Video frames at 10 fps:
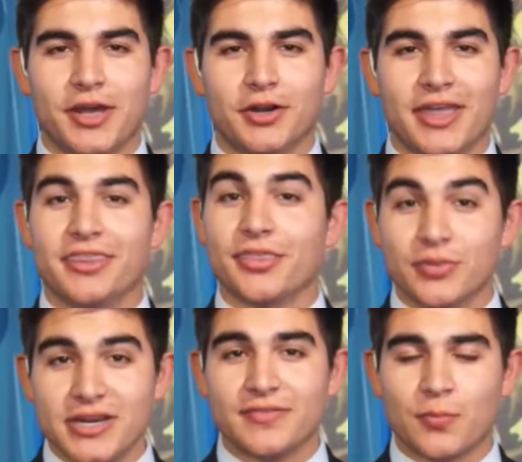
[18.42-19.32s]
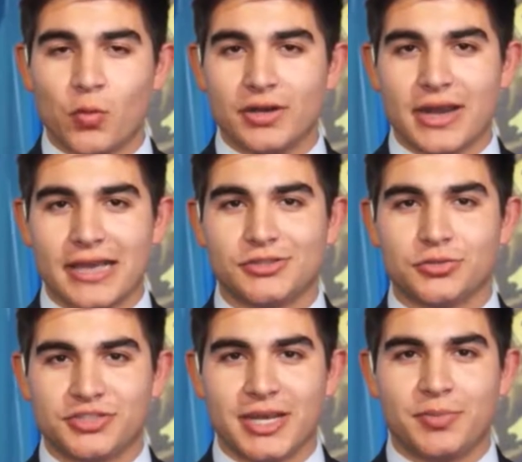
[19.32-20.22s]
or better, and three of them won
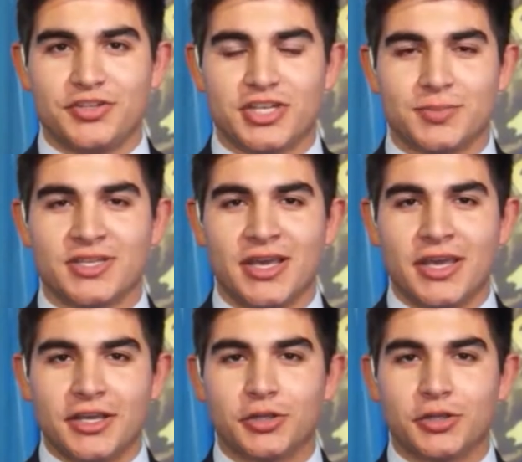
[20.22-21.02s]
national championships,